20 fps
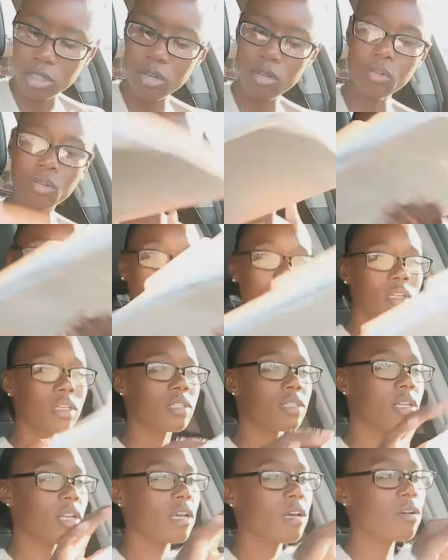hold on,
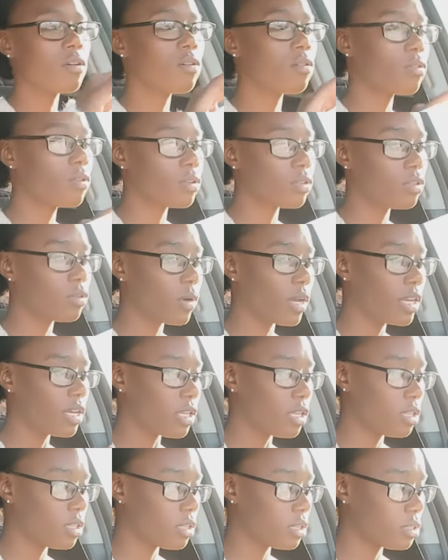because now, do I
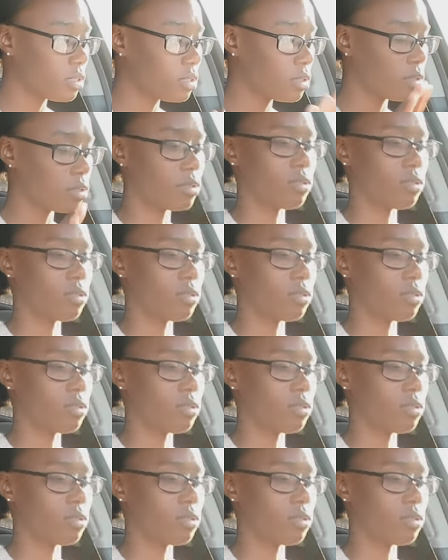need this?